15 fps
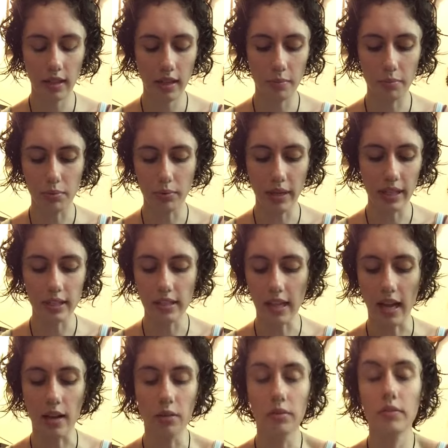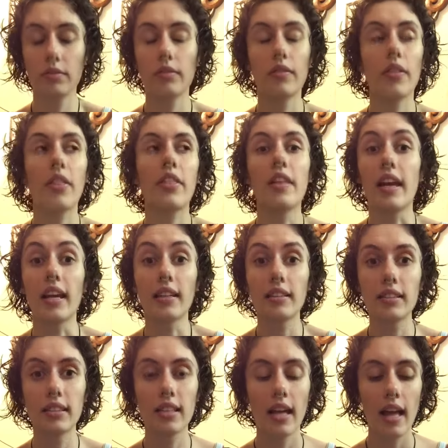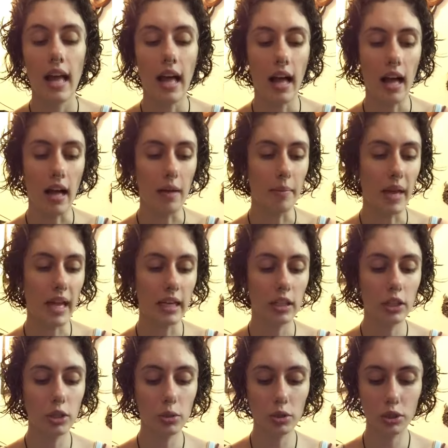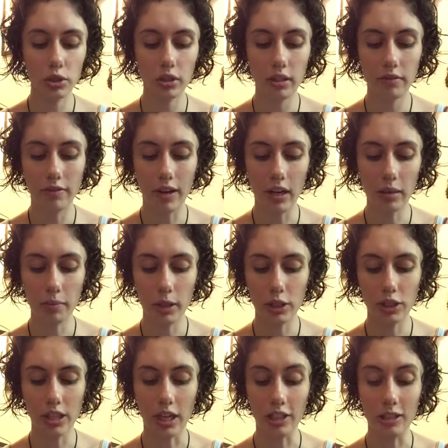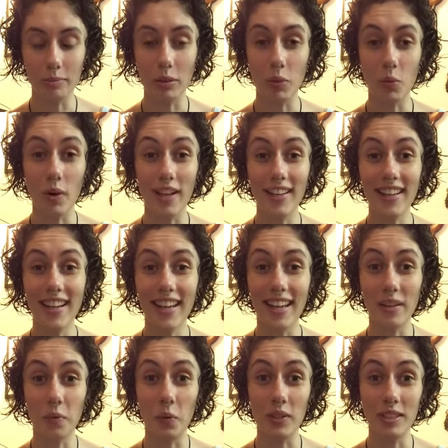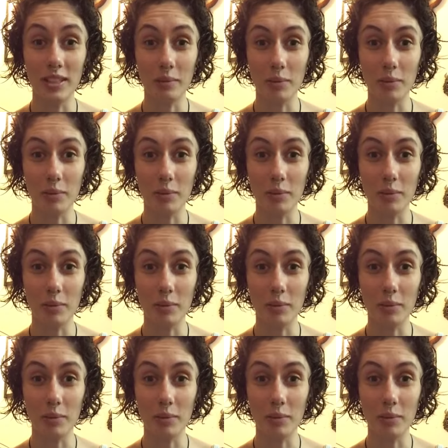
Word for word: it brings out things. Um, and it usually very much tells me when it wants